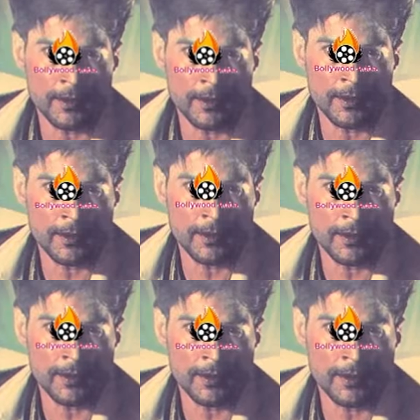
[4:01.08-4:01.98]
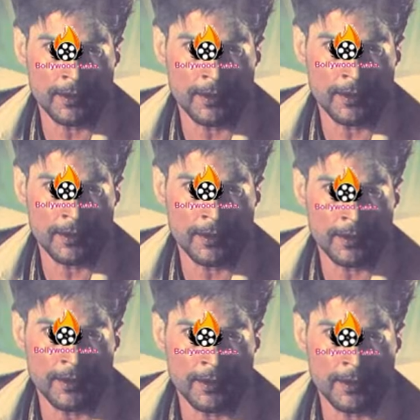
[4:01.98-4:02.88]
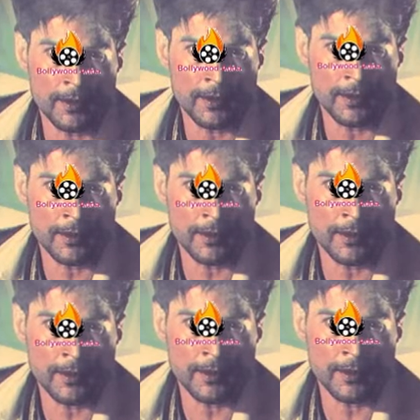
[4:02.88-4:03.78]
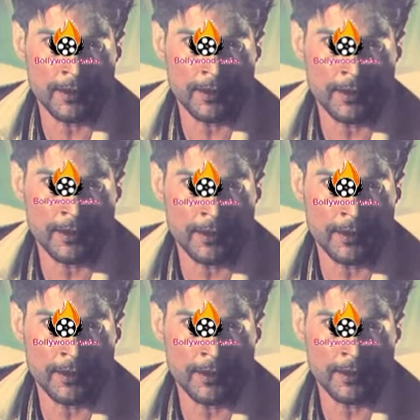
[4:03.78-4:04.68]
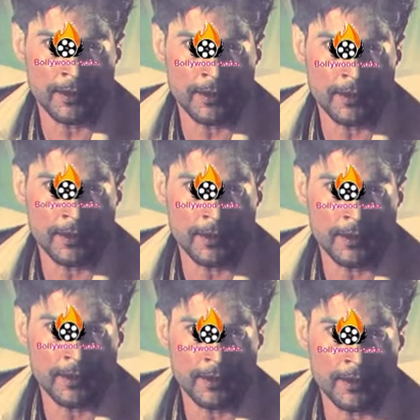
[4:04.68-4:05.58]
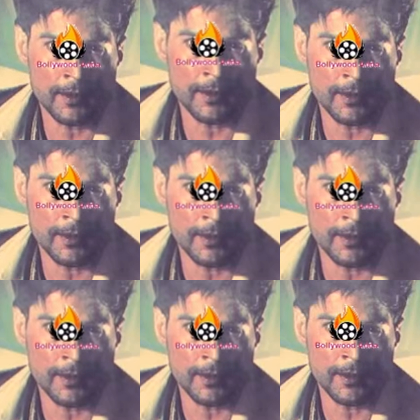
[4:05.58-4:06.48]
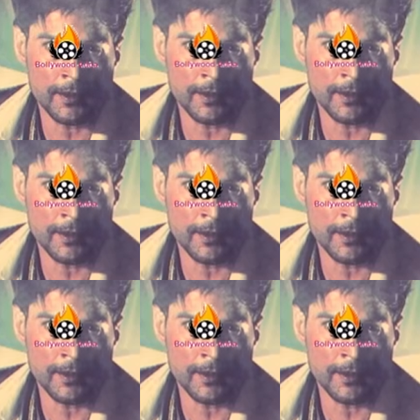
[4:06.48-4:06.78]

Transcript: No words are spoken by the person on screen.